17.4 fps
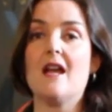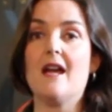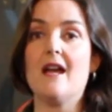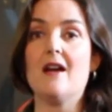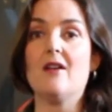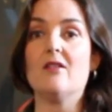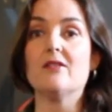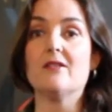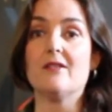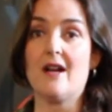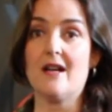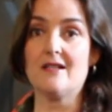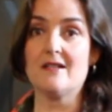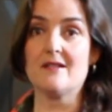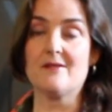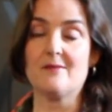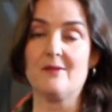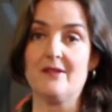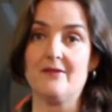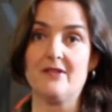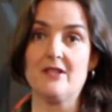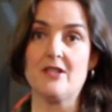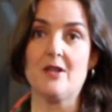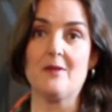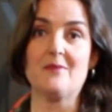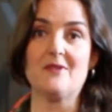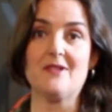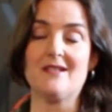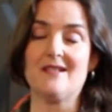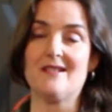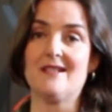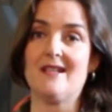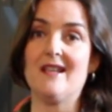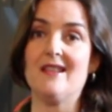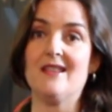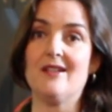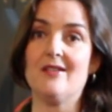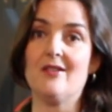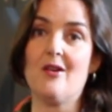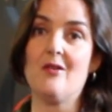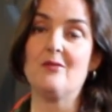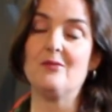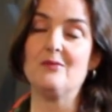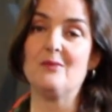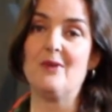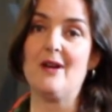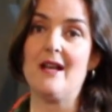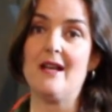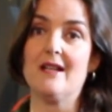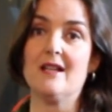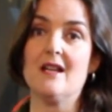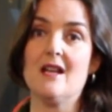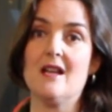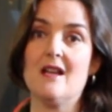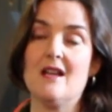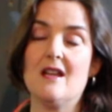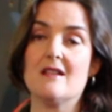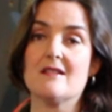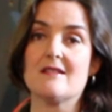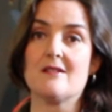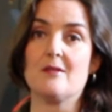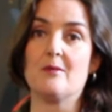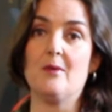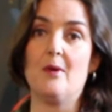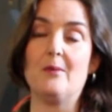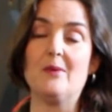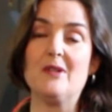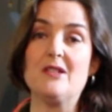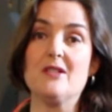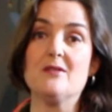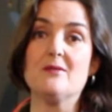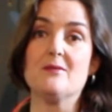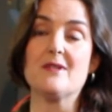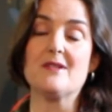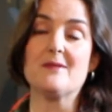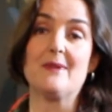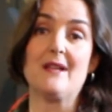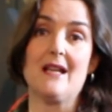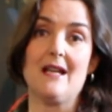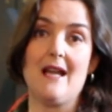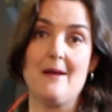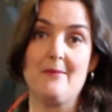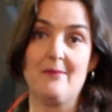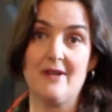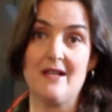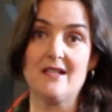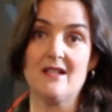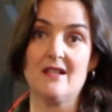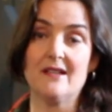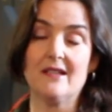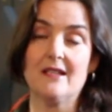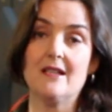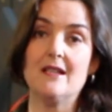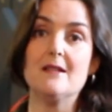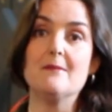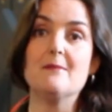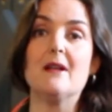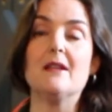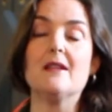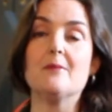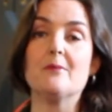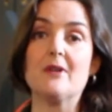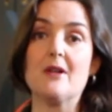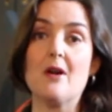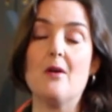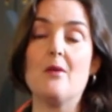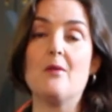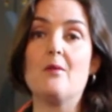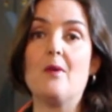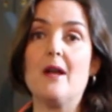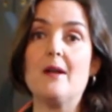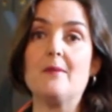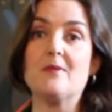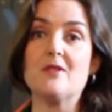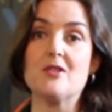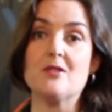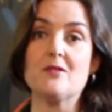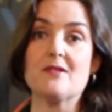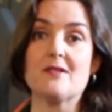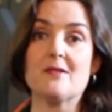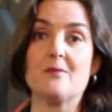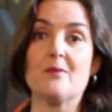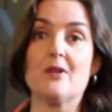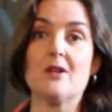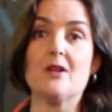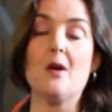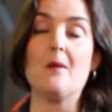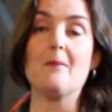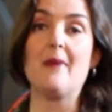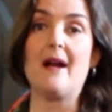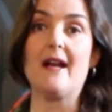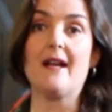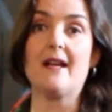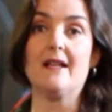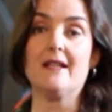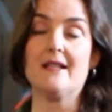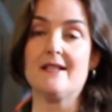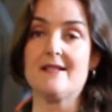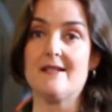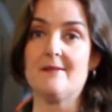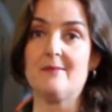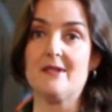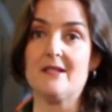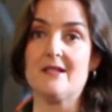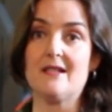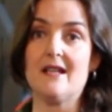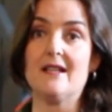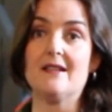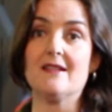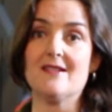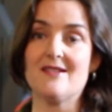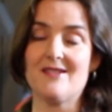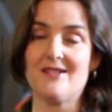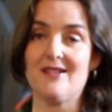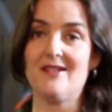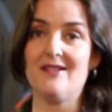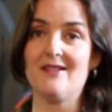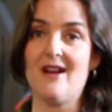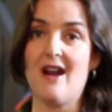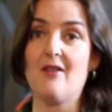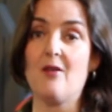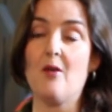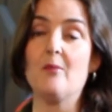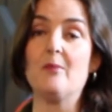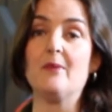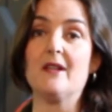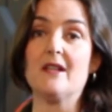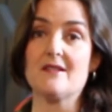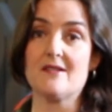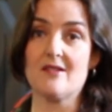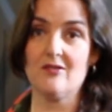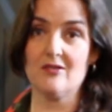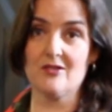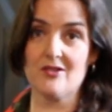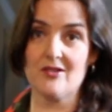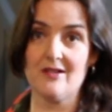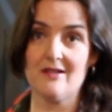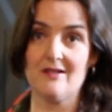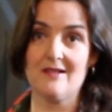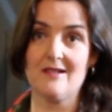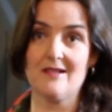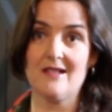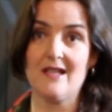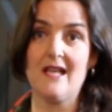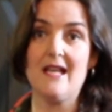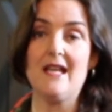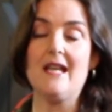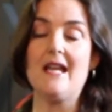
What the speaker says: Other artists will have interpreted it in their own way. So what we do is we collaborate on theme and then we go away, produce the work, come back and exhibit. And this year our opening is Culture Night.